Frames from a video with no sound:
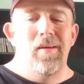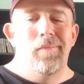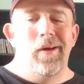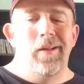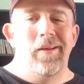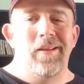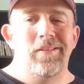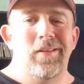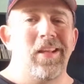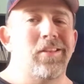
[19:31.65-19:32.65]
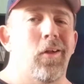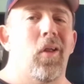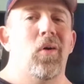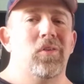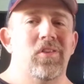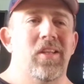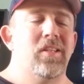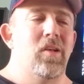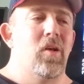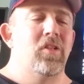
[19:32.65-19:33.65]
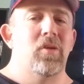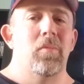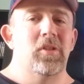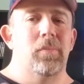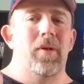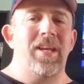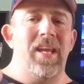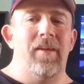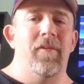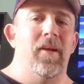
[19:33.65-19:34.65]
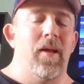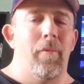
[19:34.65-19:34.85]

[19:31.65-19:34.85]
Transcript: But it's close. It's almost a break even.